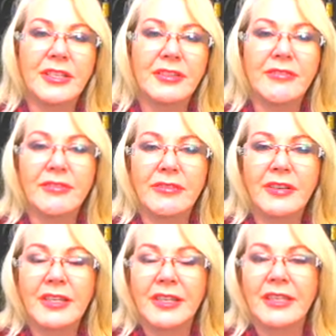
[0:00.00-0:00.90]
that you're
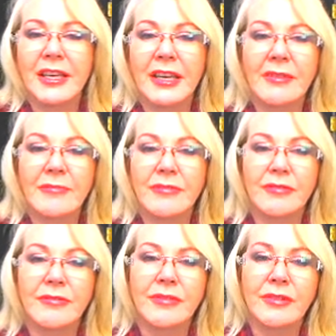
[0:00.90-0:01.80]
doing today
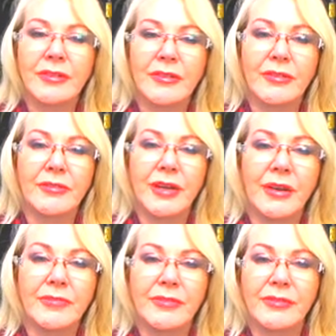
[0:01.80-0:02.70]
will, you know,
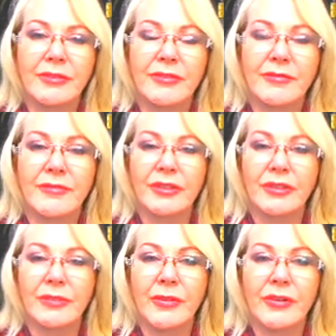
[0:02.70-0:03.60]
come through for
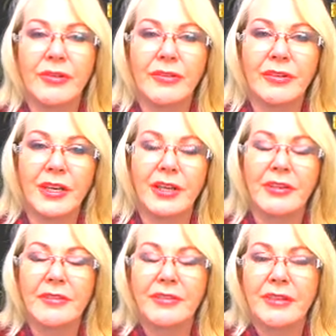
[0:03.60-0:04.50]
tomorrow. Now,
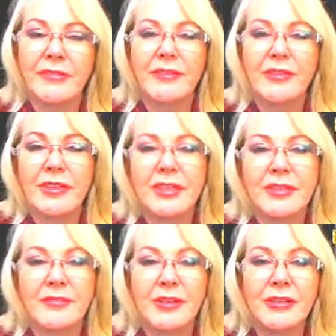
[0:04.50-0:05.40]
a few things
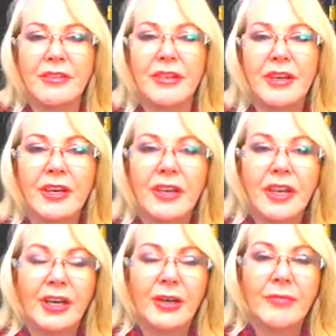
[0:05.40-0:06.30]
to watch.
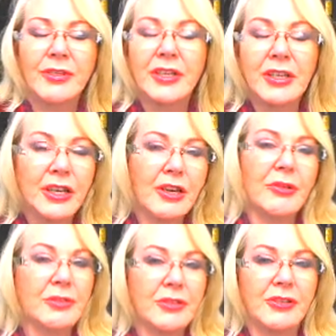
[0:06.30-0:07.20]
Certainly
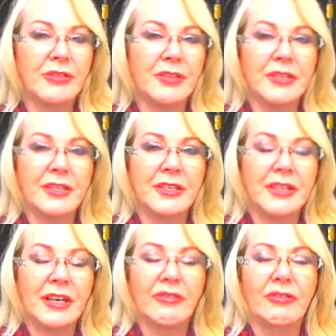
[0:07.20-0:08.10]
opportunities
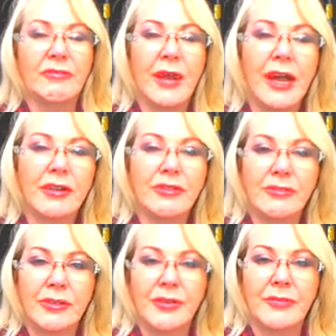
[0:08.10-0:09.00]
are around
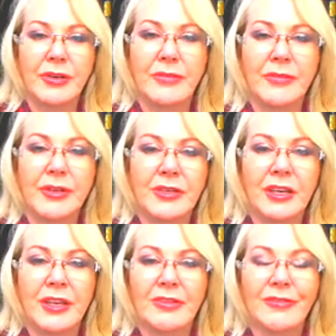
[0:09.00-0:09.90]
you at the moment,
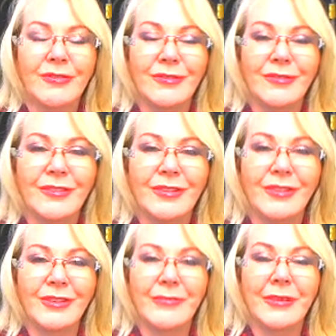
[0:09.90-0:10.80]
and you,
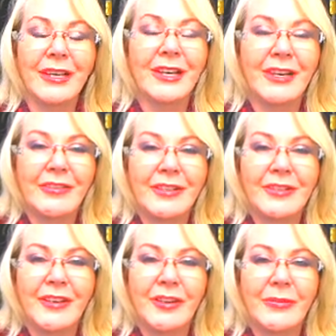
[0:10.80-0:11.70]
you know, being in Aries,
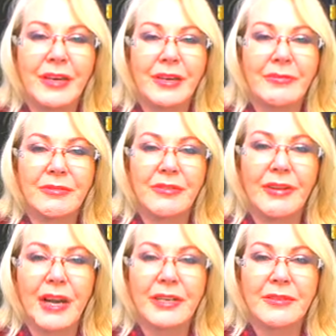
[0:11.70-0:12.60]
you're going to be able to
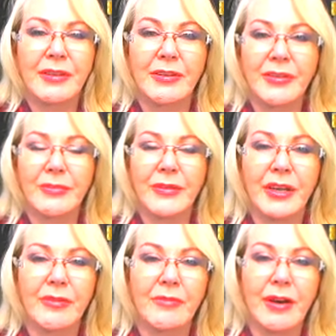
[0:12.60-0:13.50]
grasp on them
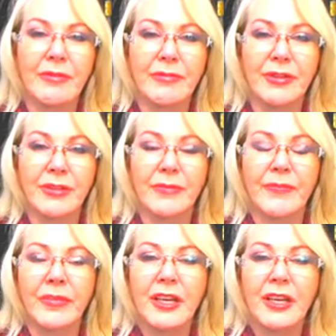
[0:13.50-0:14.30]
and run with them.